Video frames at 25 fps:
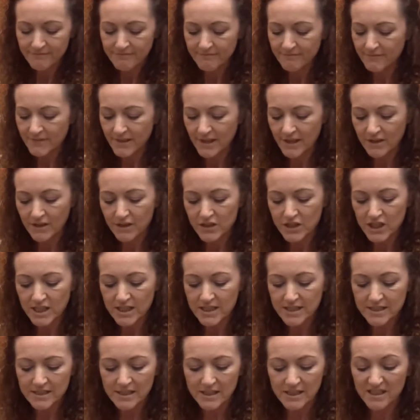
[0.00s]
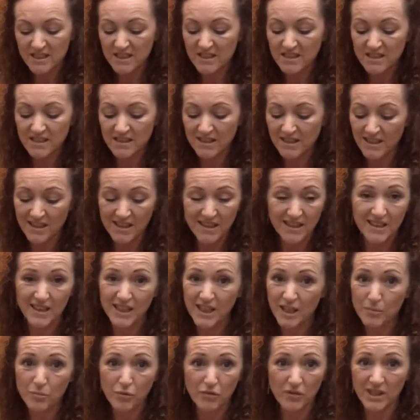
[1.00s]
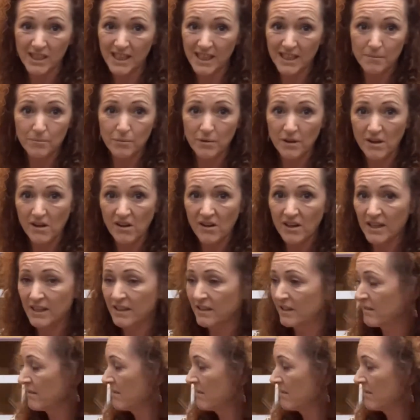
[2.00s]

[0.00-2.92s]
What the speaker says: and I just liberally apply it.